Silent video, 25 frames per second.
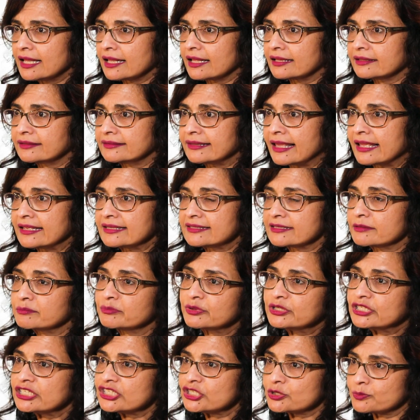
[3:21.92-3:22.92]
there is a
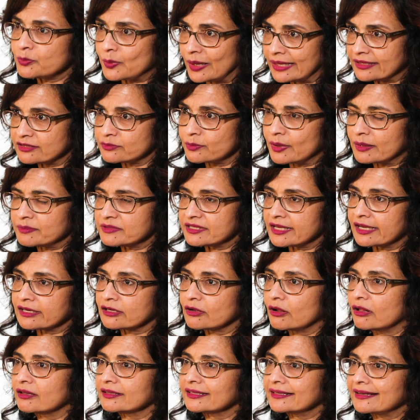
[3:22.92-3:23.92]
British-based website
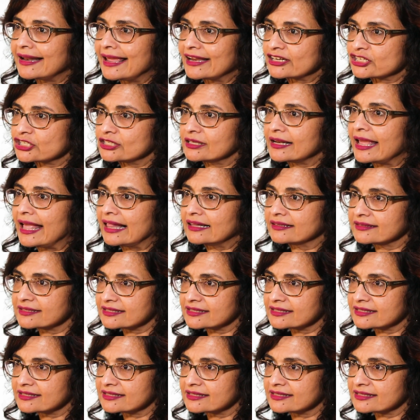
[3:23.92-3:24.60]
called the National Health